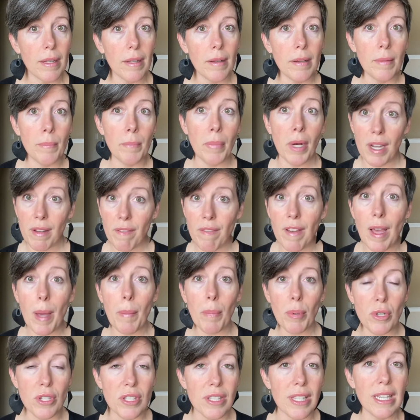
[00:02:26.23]
body fat
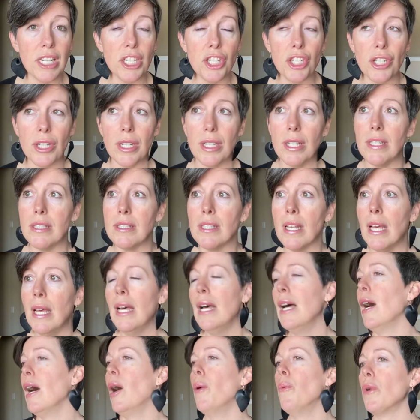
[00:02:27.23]
percentage is.
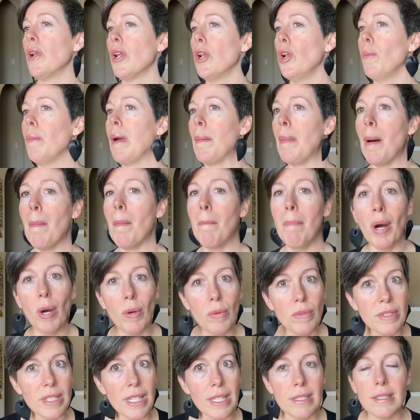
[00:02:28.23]
I want to know about my
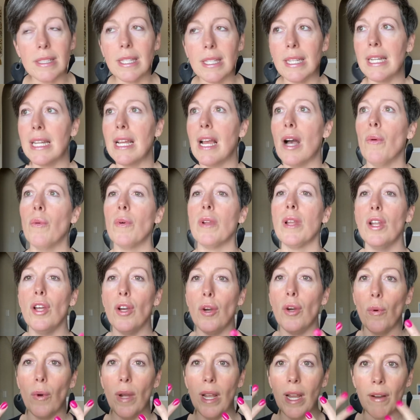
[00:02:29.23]
bone density. I want to
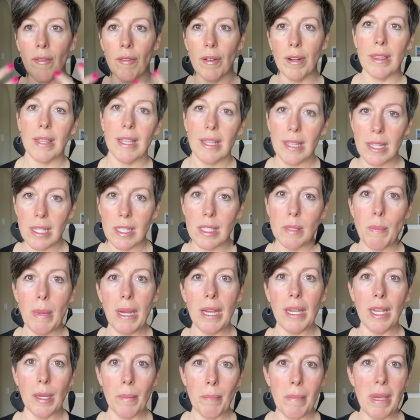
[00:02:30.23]
know everything that's
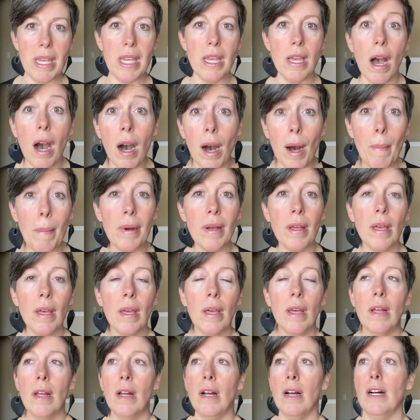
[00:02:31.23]
making me up.
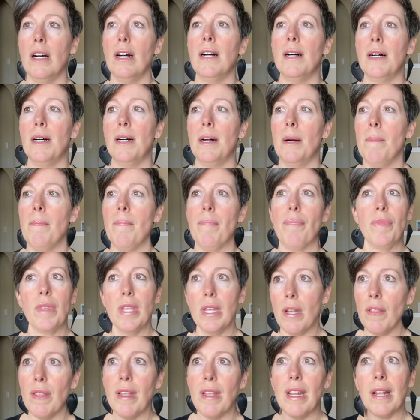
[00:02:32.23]

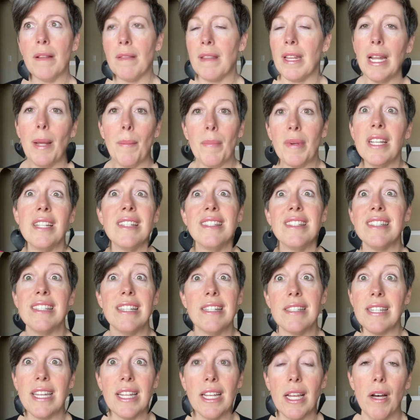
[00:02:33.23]
That I'm
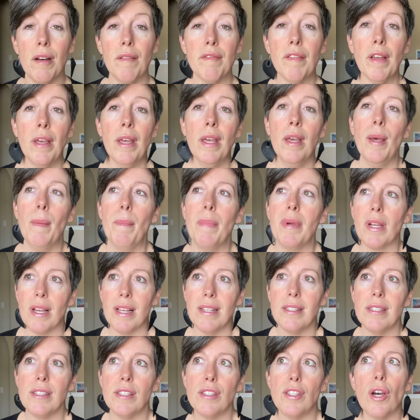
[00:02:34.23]
consisting of,
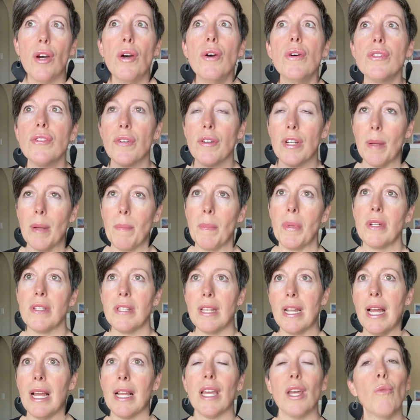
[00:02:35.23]
because those are numbers that
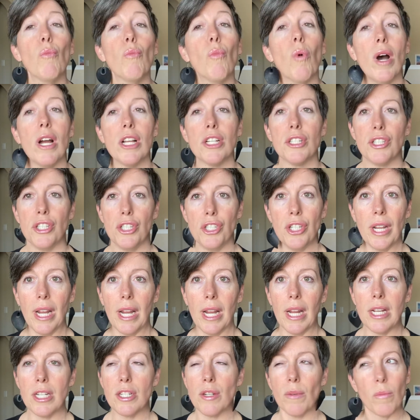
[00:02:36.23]
I can watch to
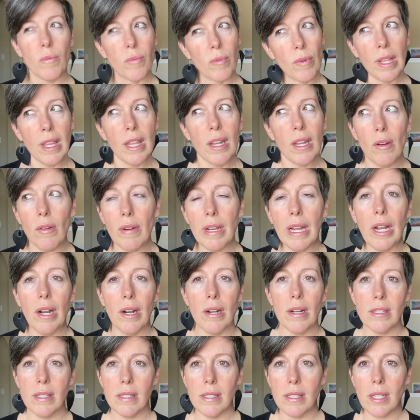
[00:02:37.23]
change. I really don't care
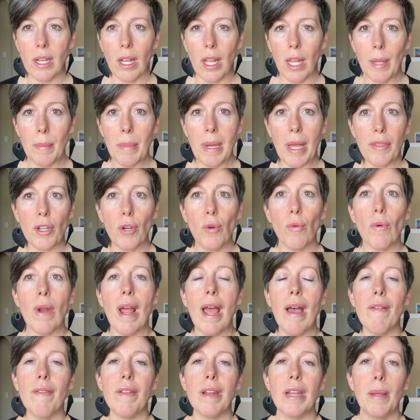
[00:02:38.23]
necessarily about the
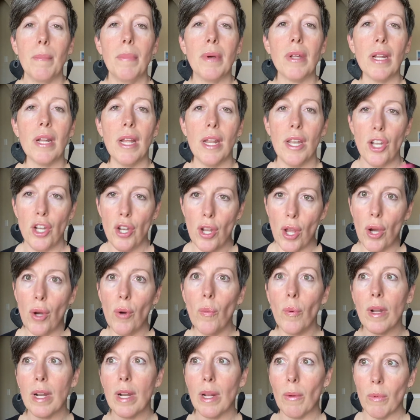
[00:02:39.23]
gravity, but I know
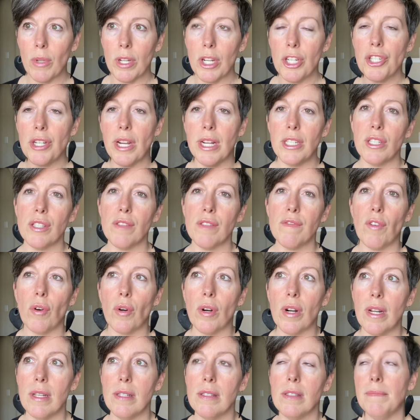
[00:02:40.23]
what I want to change as far
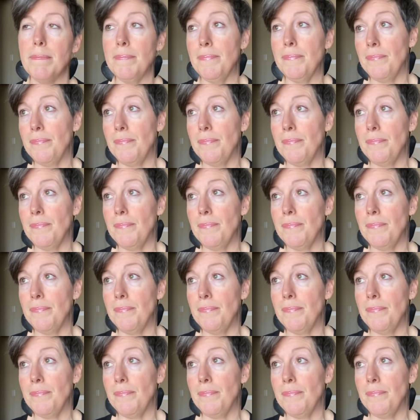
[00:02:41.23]
as